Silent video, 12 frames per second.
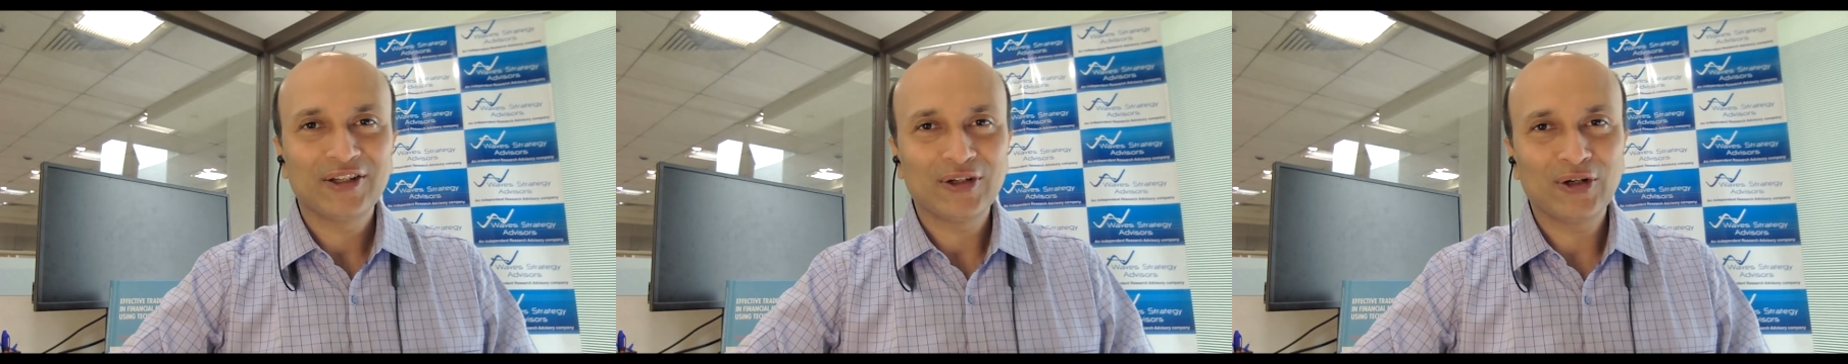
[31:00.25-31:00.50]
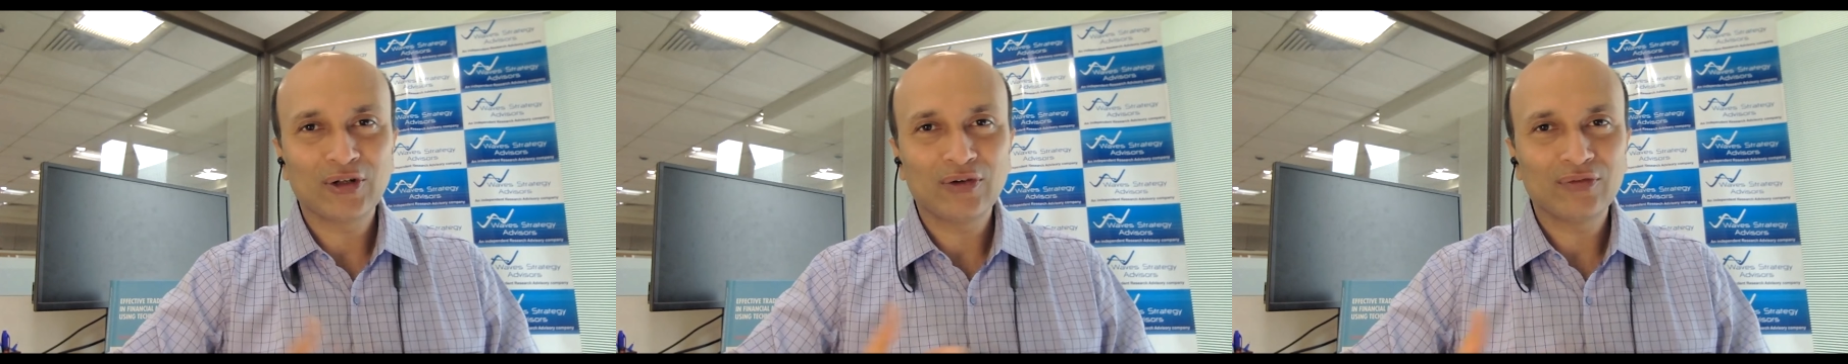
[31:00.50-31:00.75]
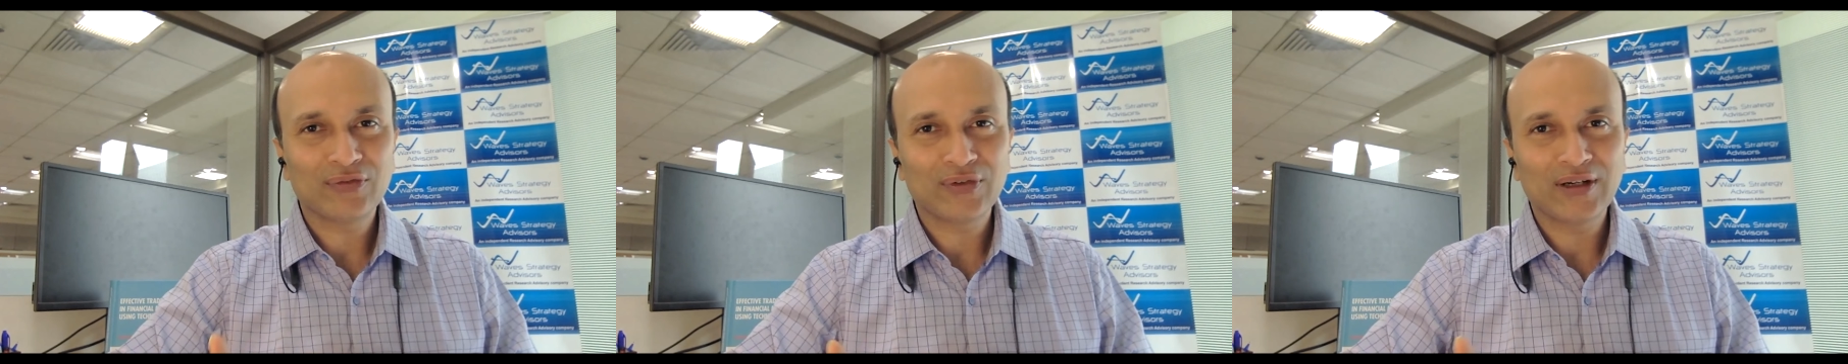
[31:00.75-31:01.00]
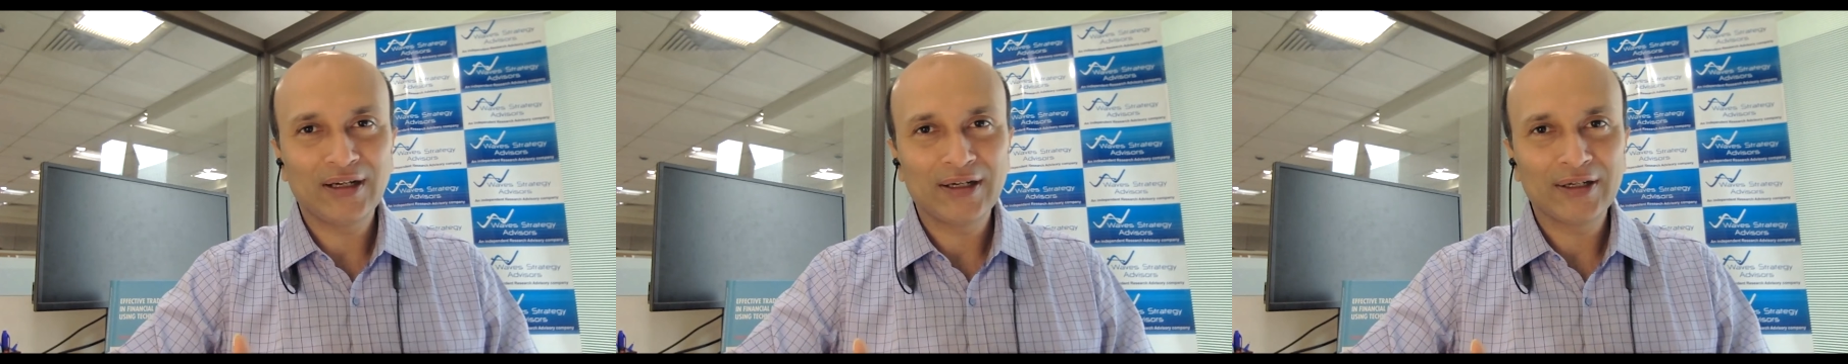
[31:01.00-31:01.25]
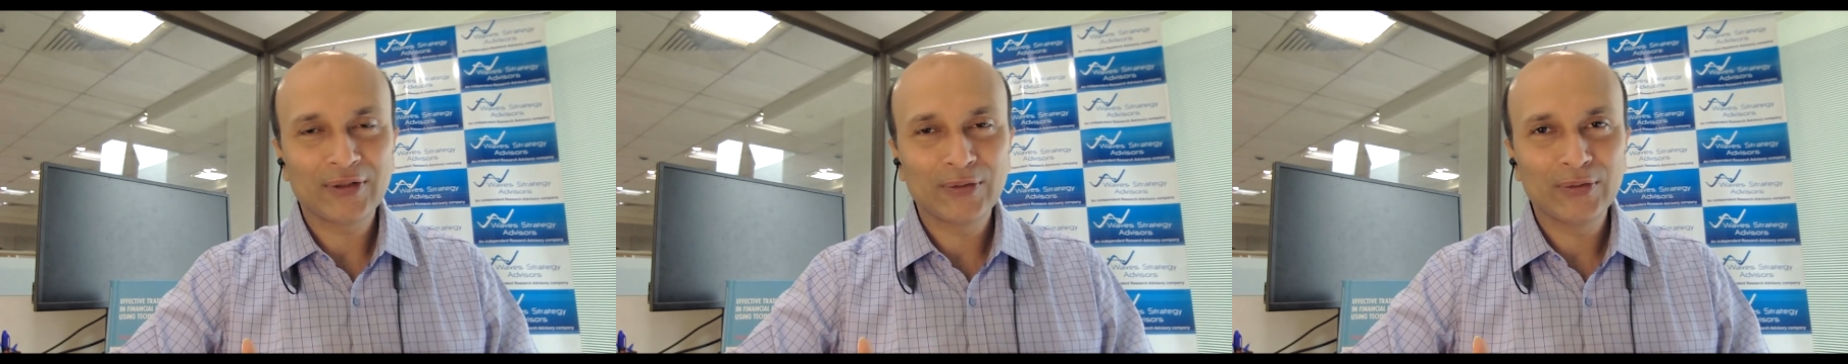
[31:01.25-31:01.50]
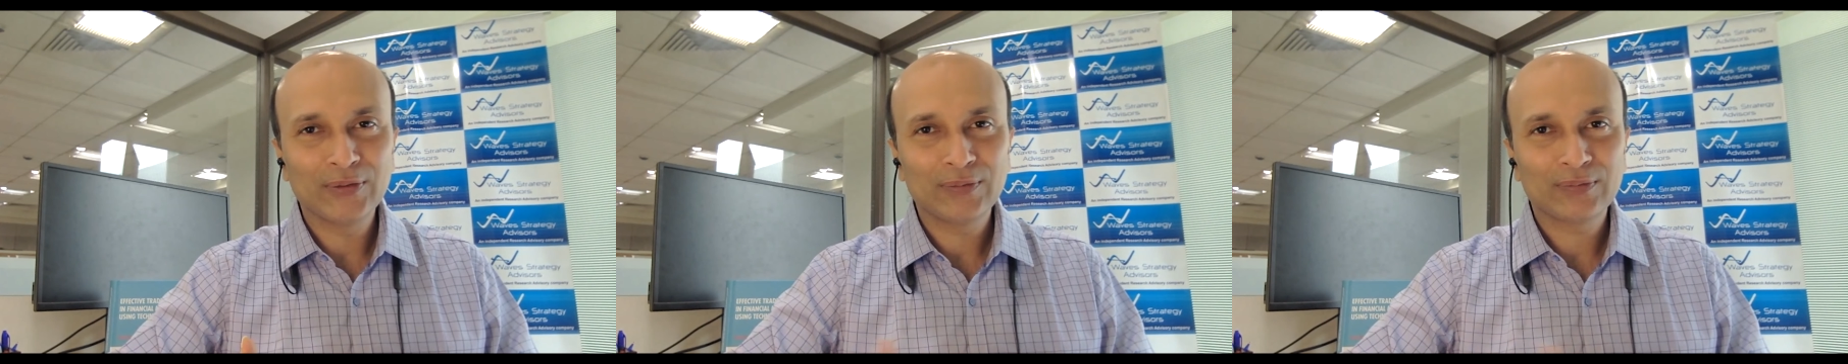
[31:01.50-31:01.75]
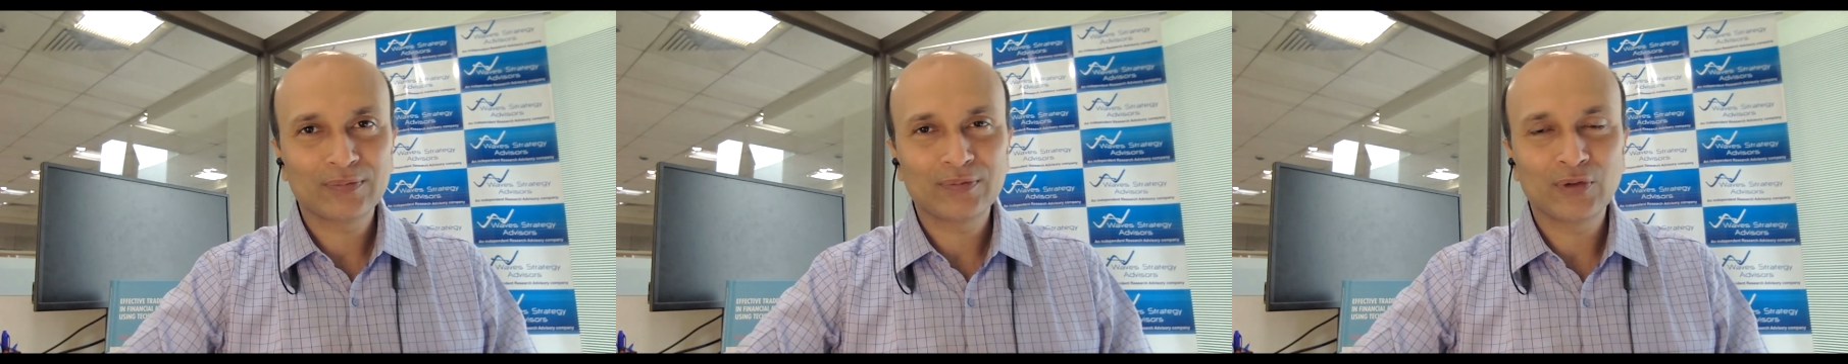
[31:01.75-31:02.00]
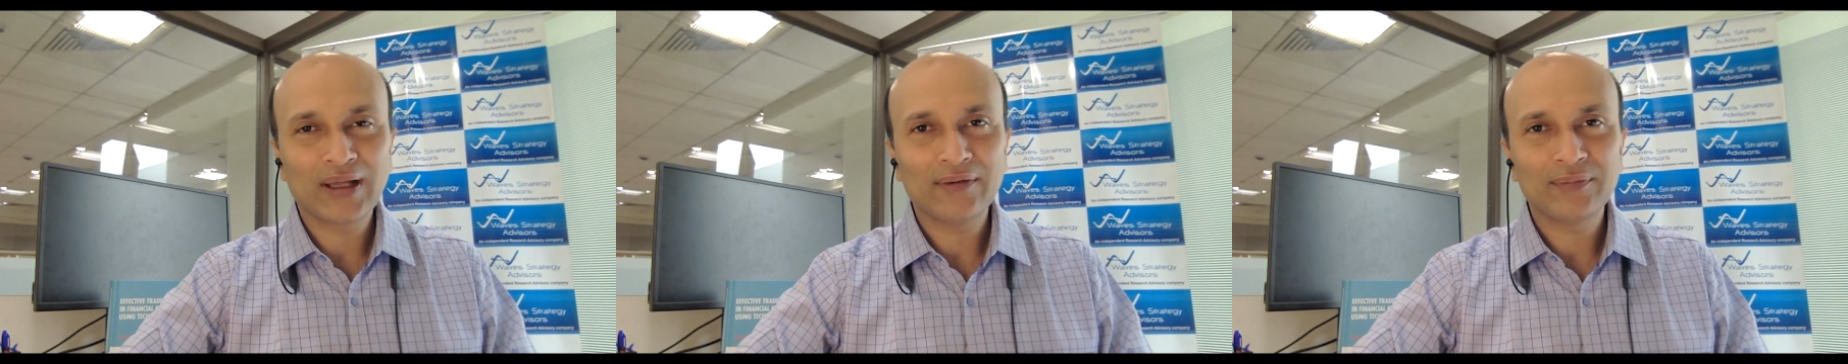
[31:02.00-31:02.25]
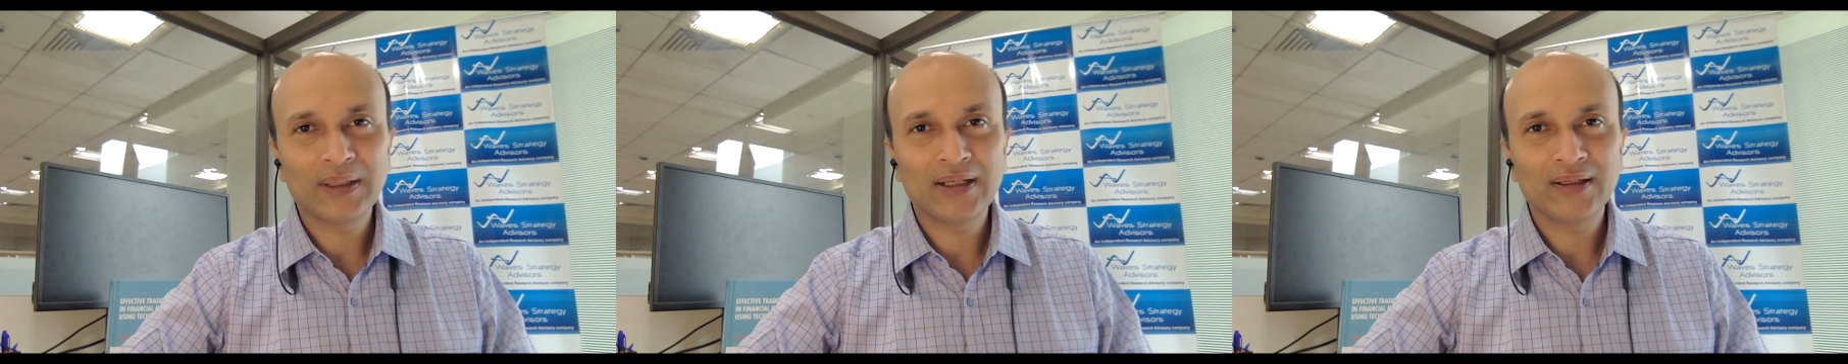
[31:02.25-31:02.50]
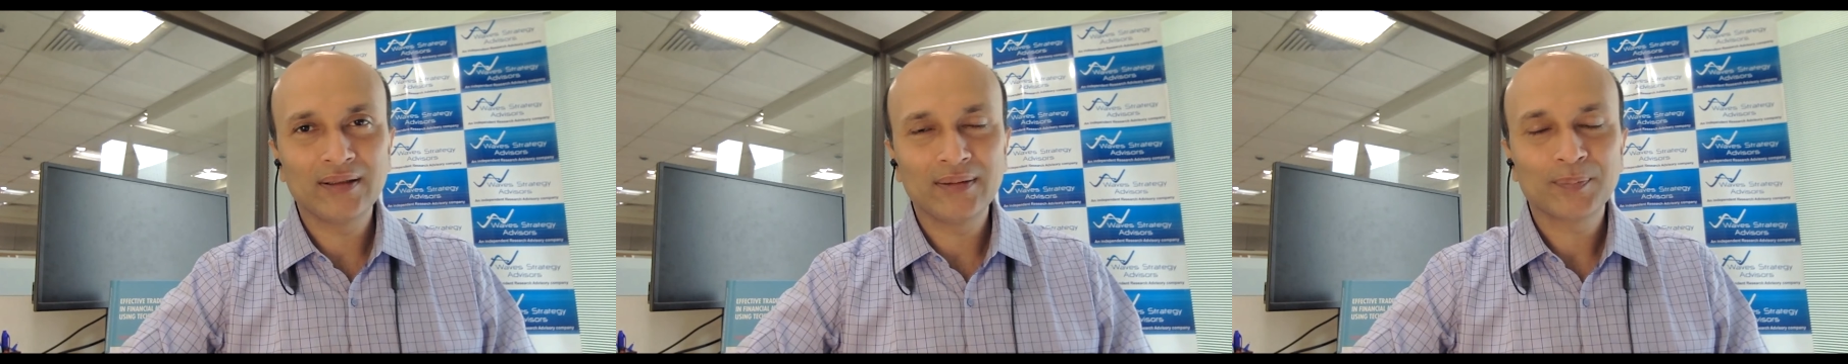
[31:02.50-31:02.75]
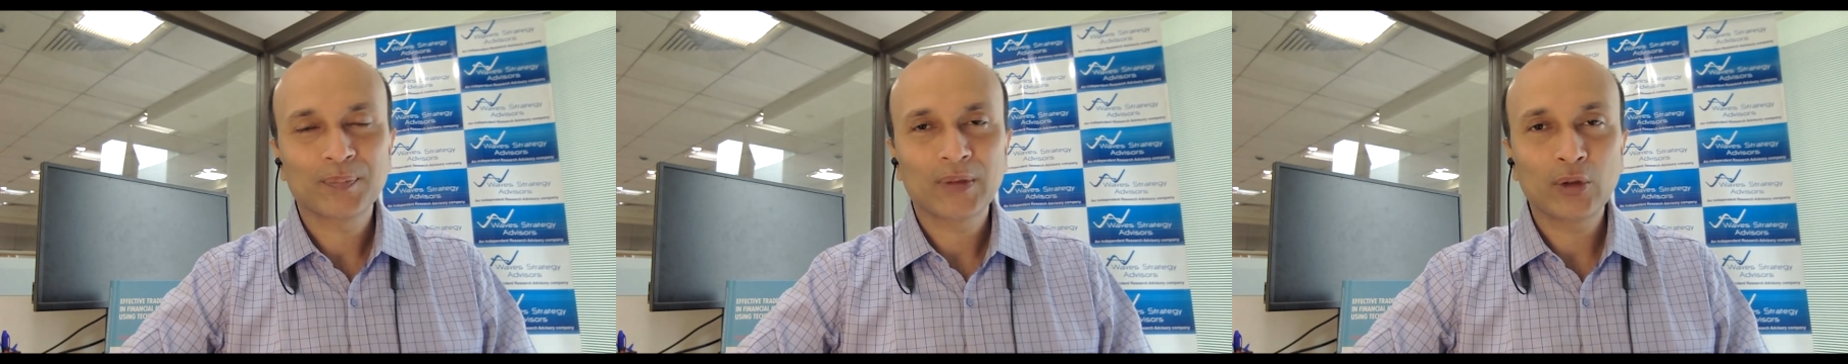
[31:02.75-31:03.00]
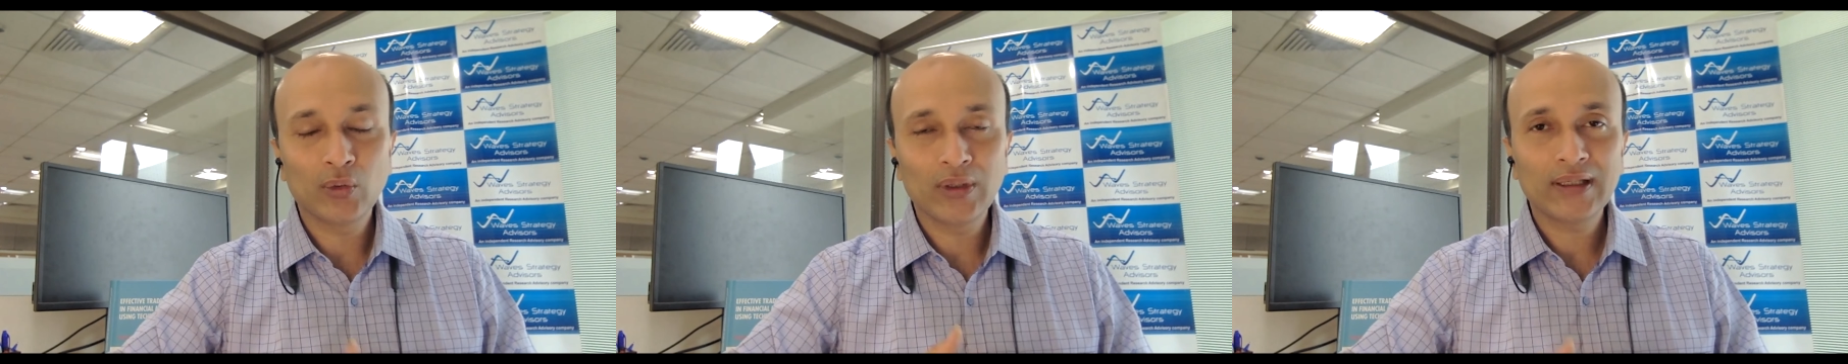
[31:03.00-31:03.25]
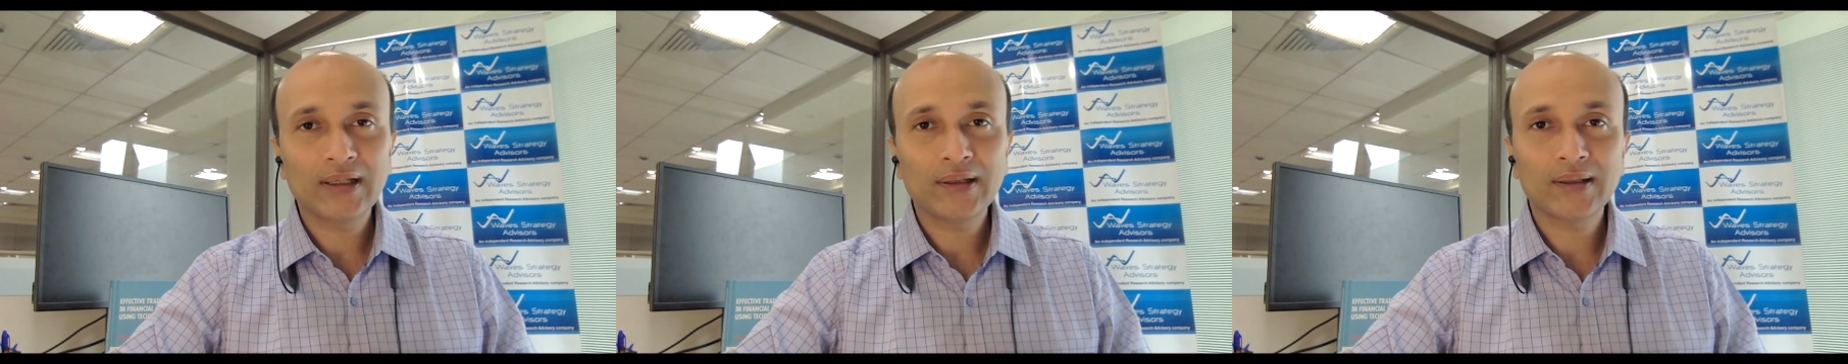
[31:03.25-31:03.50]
Lot of you would have been knowing ki